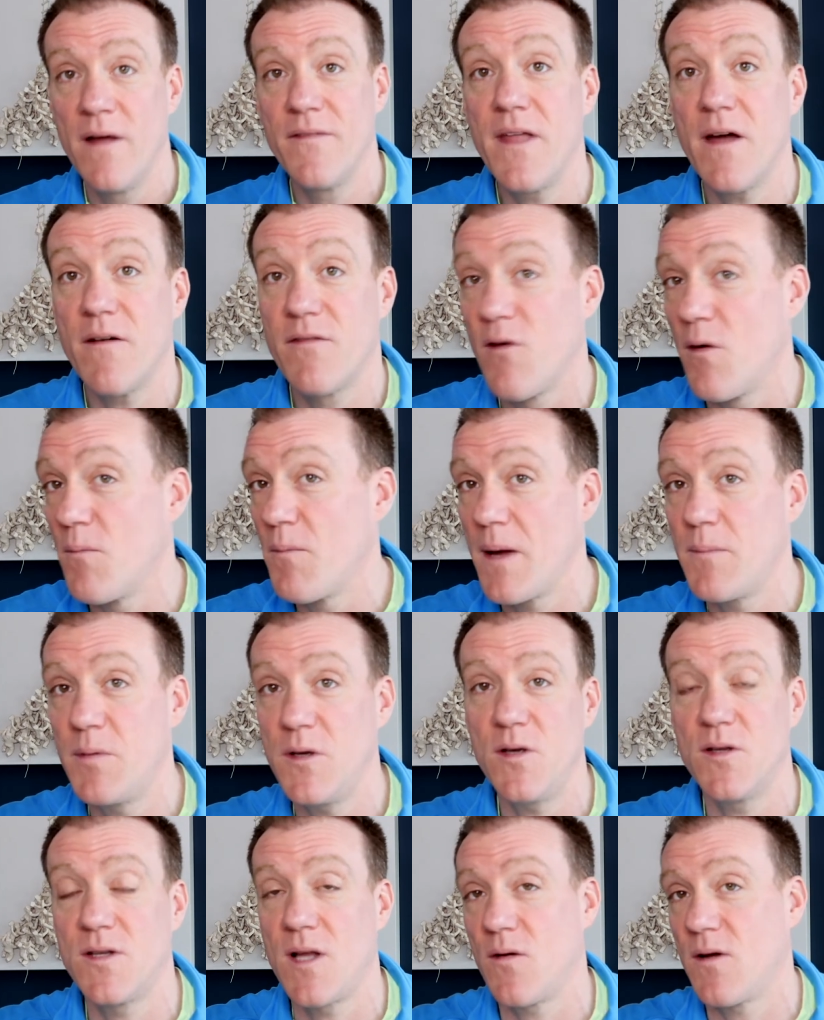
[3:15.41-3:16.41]
Therefore, maybe
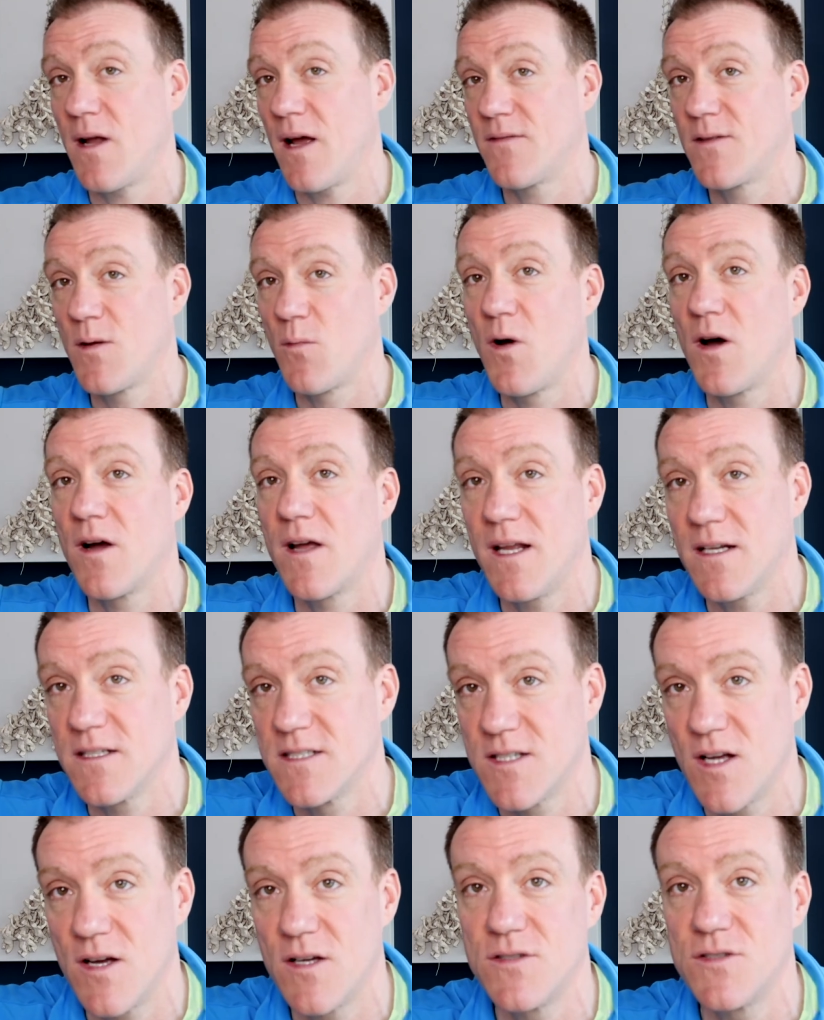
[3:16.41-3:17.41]
you don't have to work in a
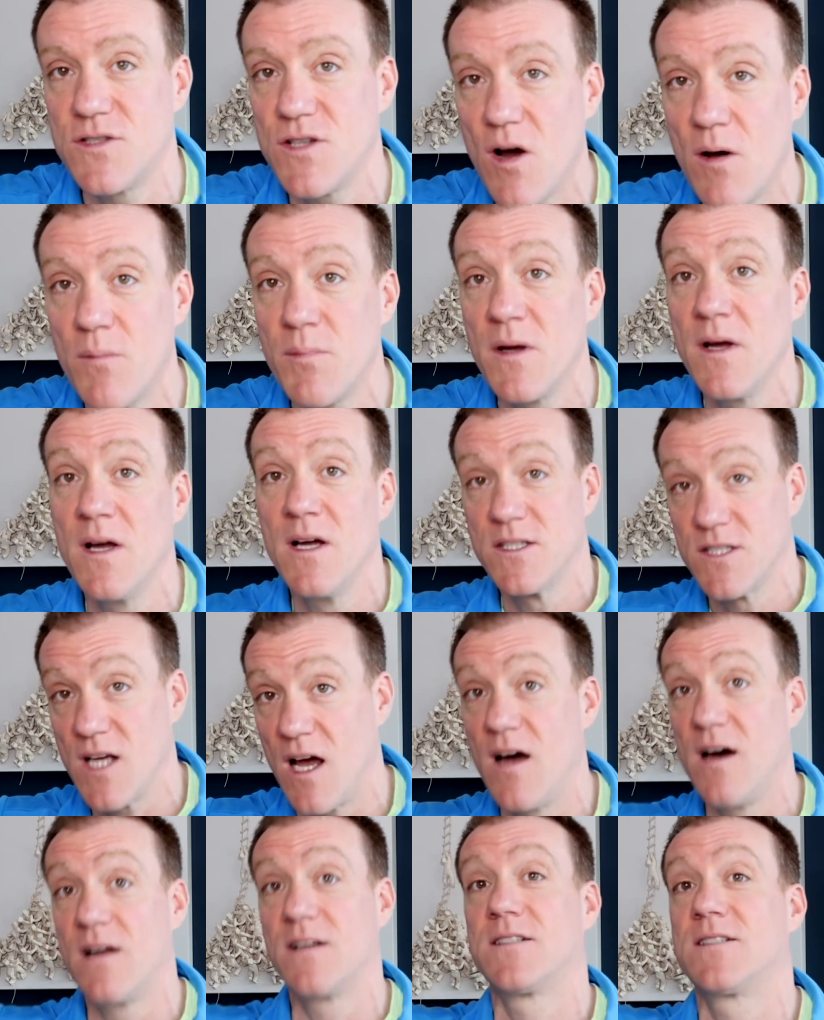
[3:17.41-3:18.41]
certain job
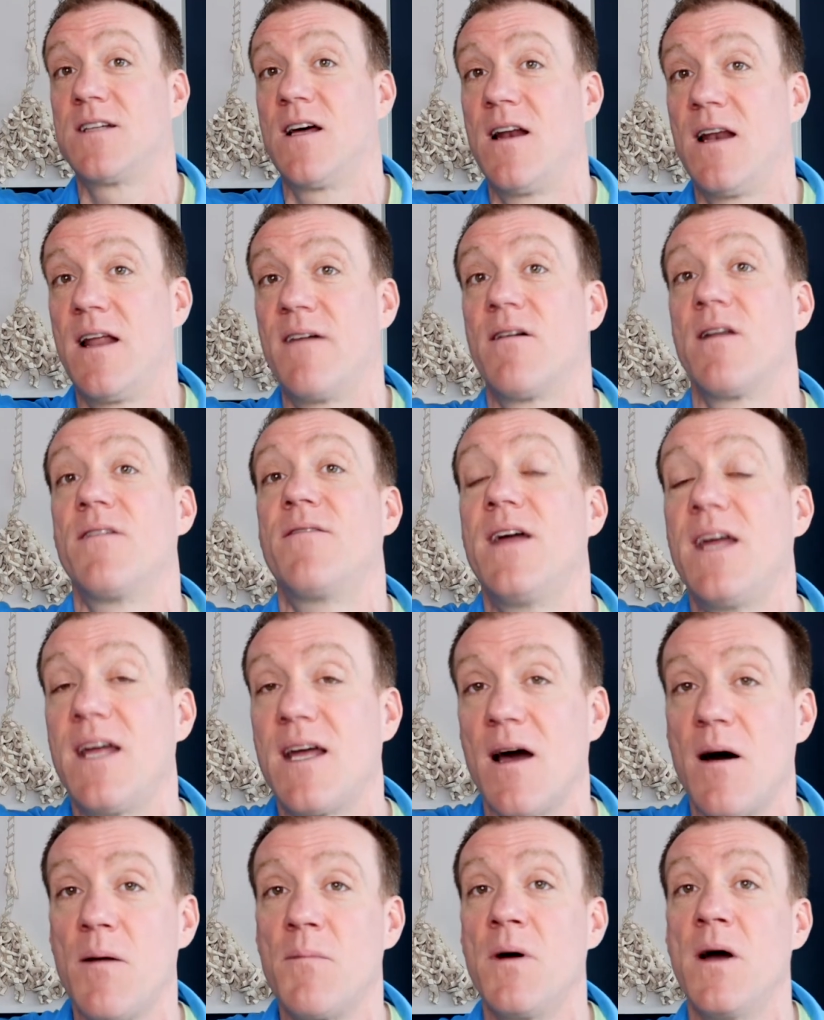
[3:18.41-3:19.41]
to earn a certain level of
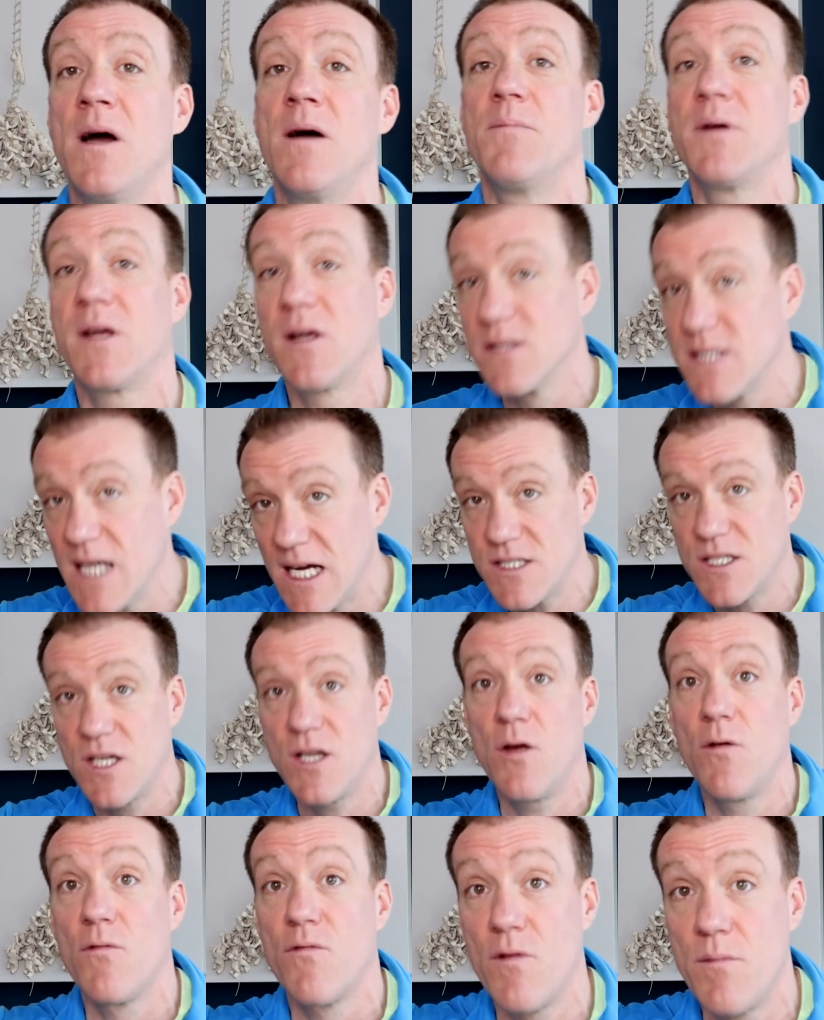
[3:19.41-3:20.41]
income, because
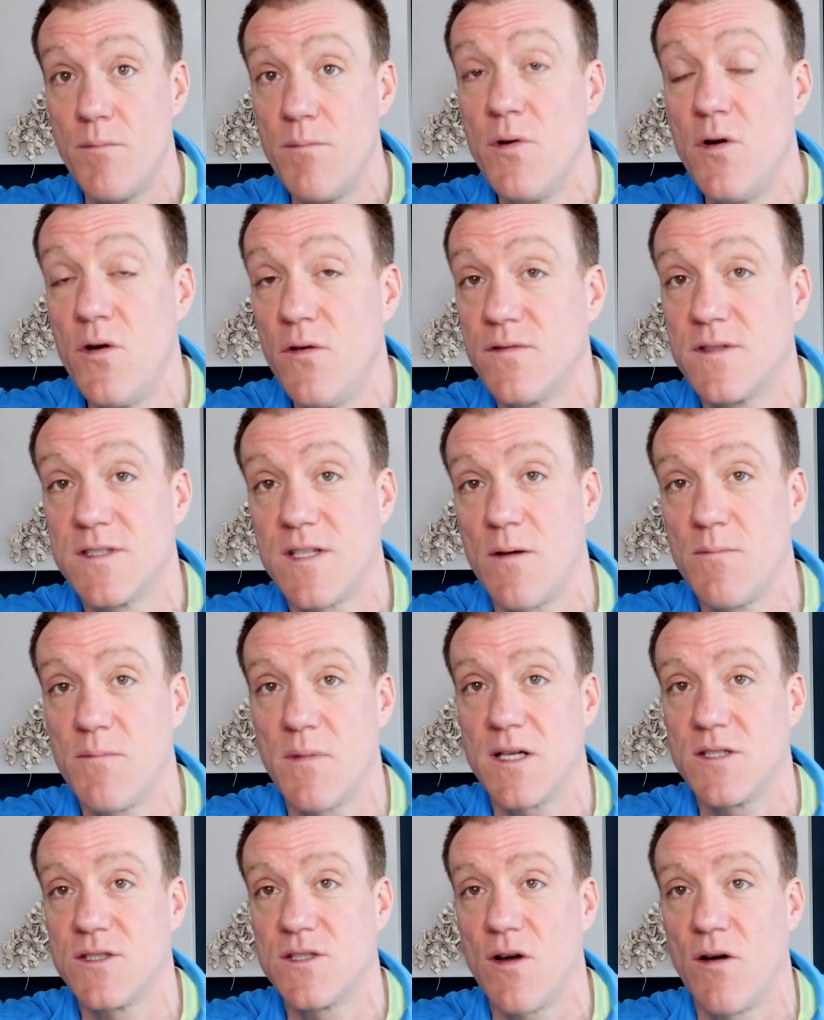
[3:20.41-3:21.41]
actually you've removed so
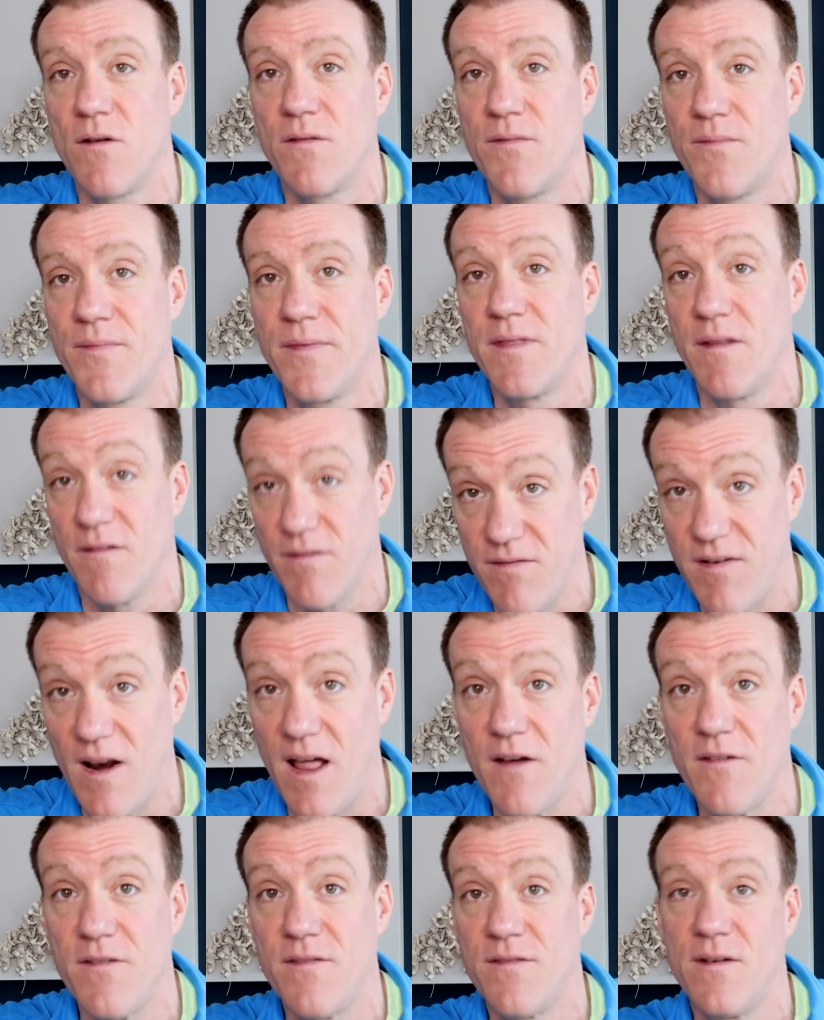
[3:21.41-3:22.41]
much of the
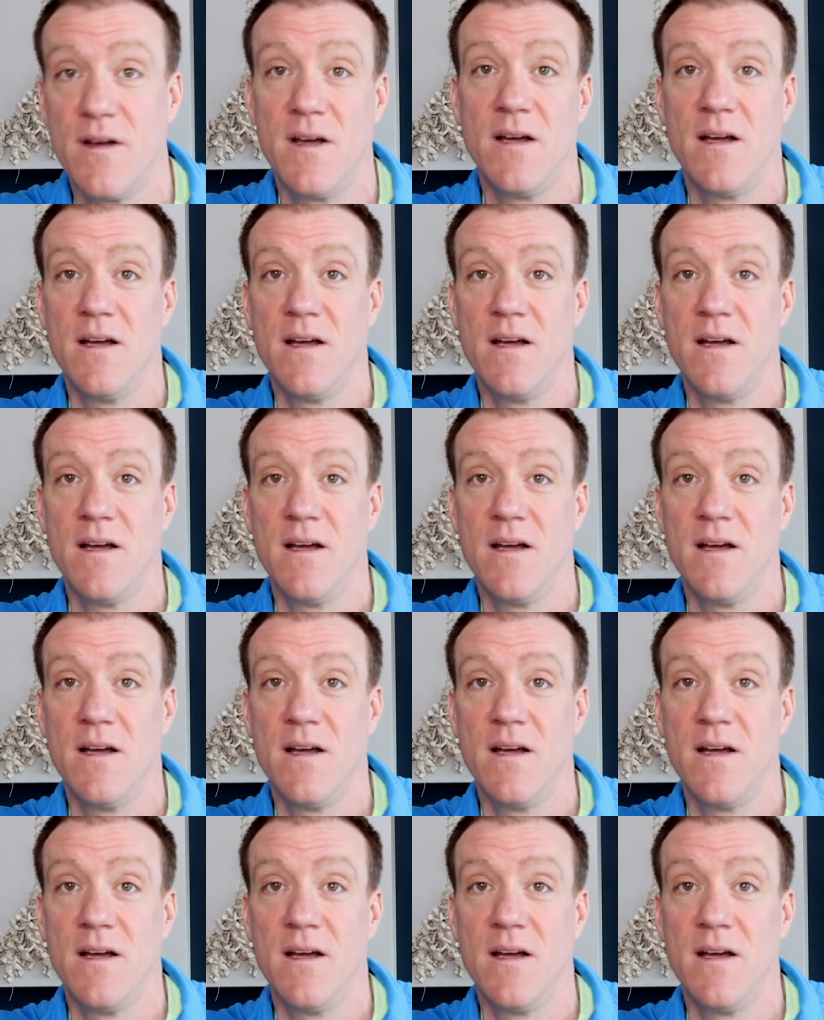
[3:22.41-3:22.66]
fluff